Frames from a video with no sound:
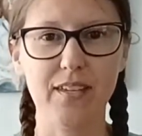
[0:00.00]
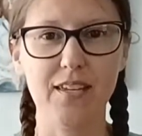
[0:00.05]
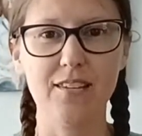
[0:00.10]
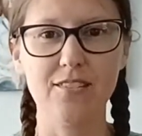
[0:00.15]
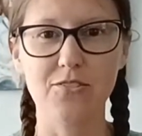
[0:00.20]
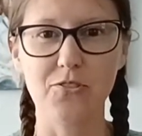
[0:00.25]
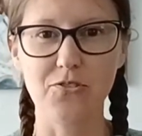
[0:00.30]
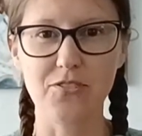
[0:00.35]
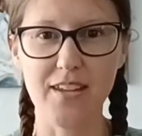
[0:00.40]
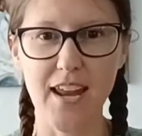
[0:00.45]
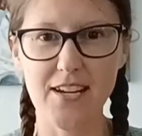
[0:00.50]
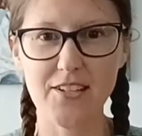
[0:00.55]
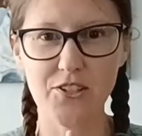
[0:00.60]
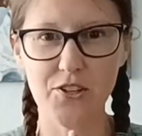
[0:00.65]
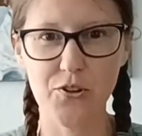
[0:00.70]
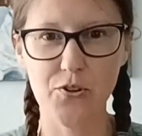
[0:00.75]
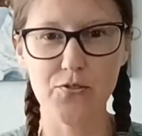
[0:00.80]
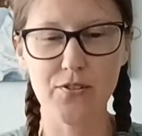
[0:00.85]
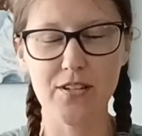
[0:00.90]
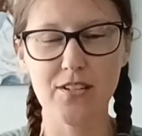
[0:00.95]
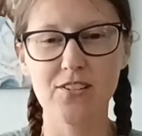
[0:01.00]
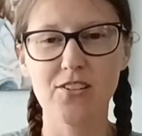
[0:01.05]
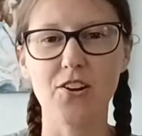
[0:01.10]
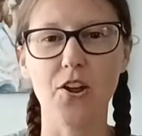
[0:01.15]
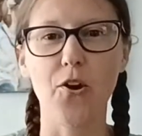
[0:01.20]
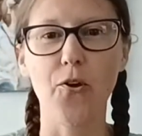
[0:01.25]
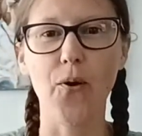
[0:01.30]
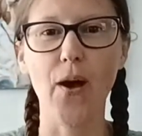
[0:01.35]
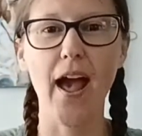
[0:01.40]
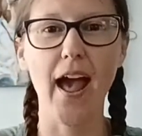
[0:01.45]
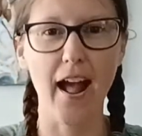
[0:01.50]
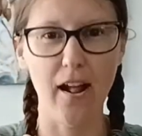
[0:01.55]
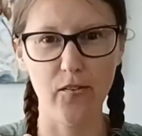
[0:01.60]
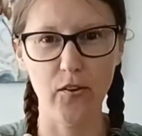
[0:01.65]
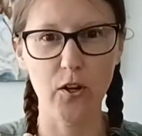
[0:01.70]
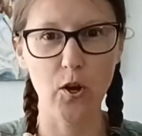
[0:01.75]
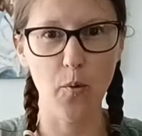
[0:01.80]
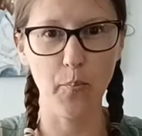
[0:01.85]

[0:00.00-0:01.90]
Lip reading: So stay tuned to know how to go